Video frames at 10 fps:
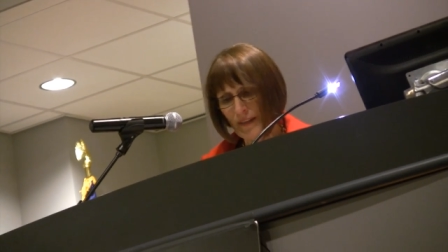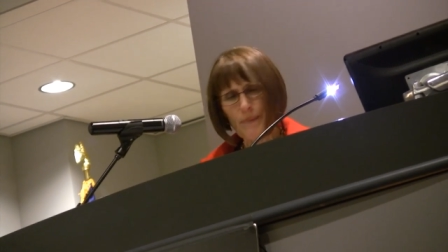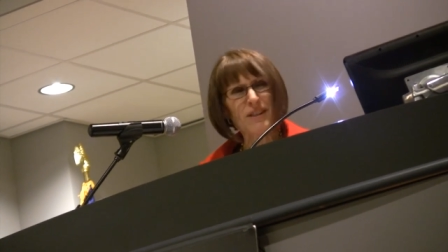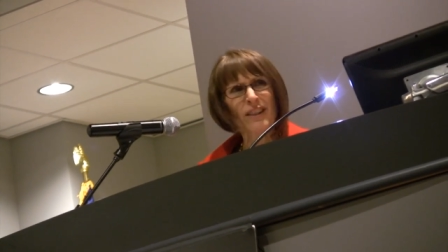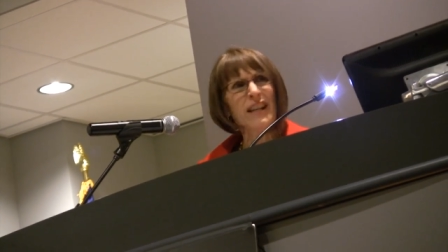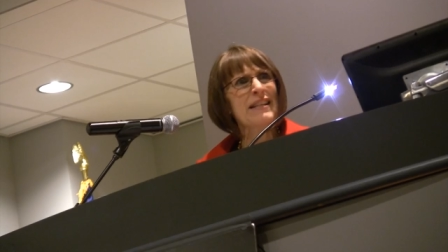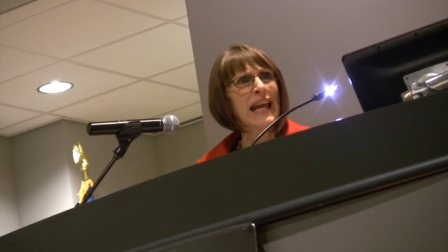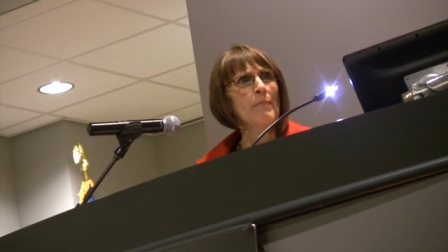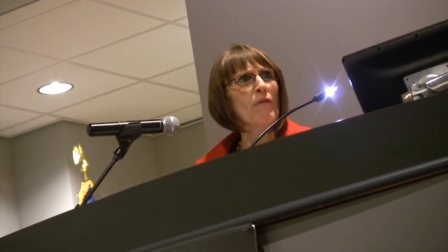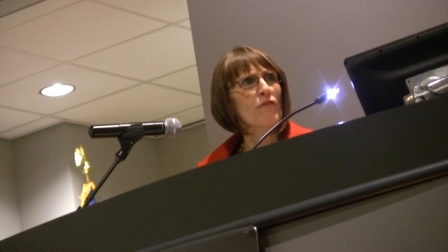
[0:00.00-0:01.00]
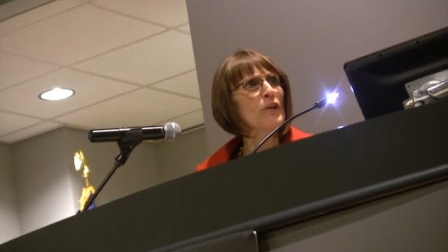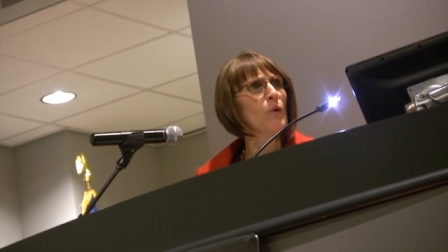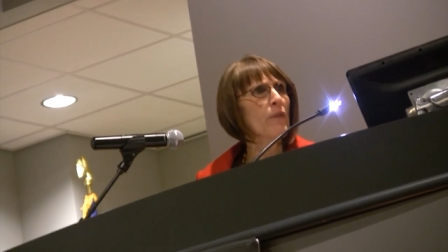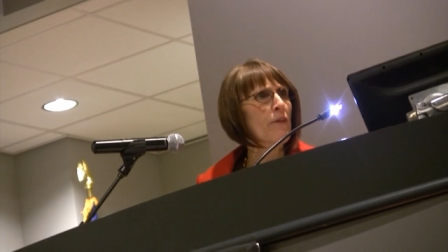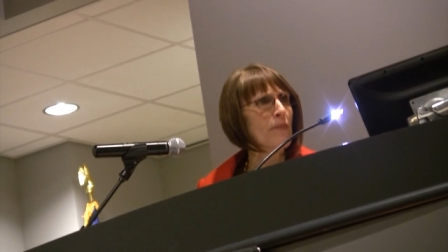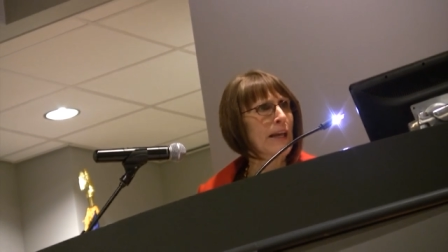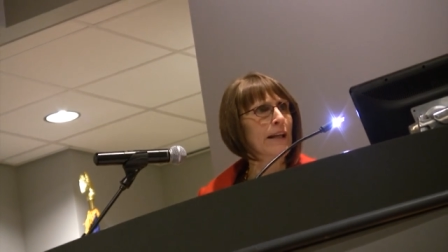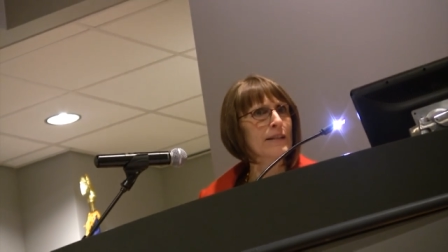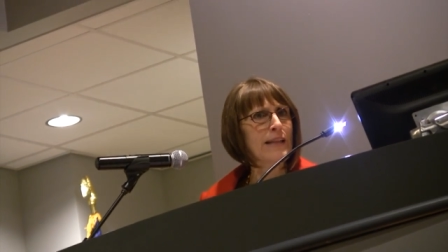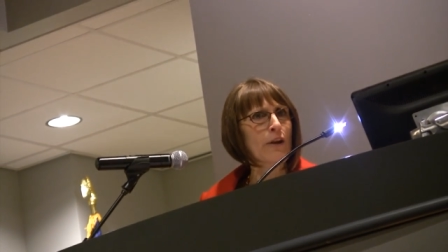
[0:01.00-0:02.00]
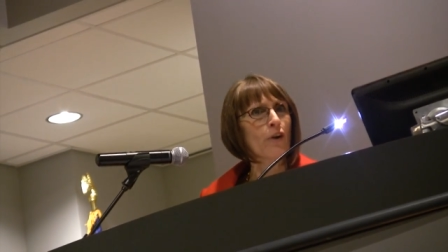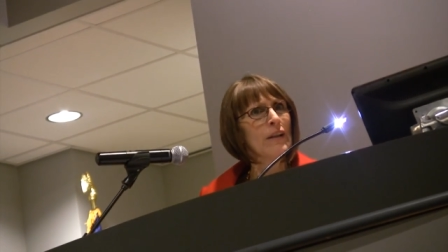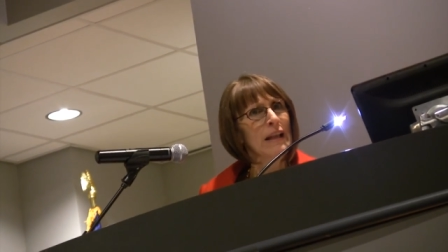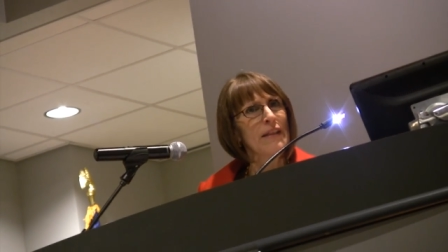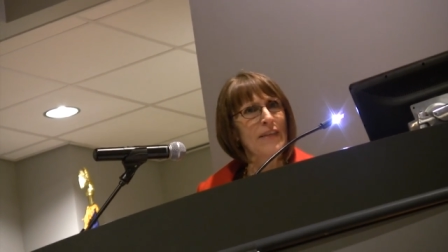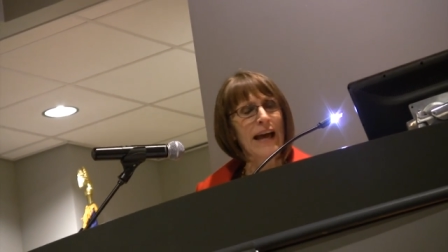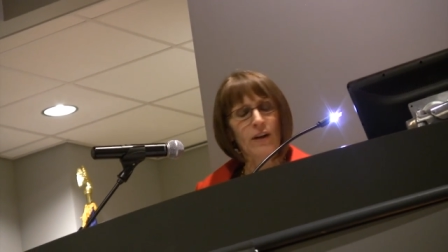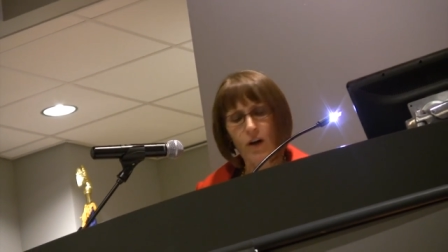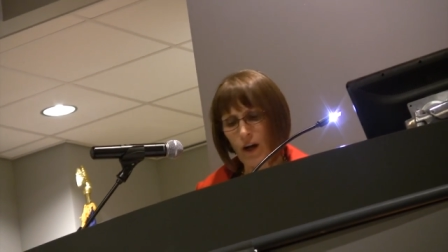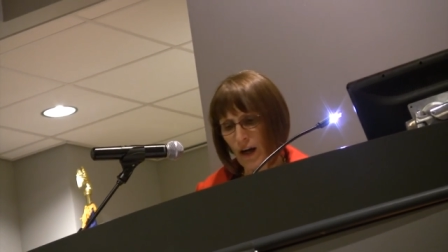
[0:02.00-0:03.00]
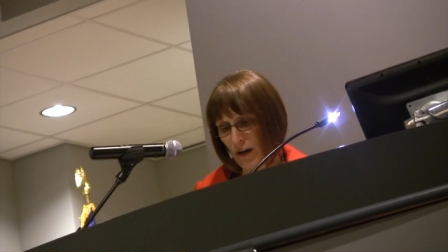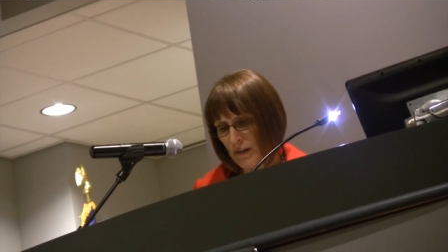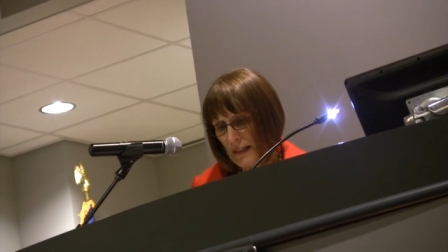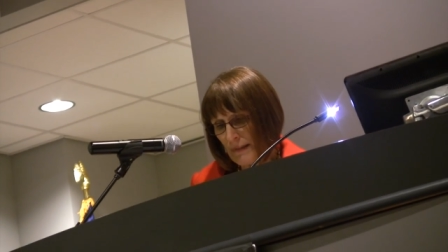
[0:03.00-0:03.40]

I'm just going to name a few of the things that are, that are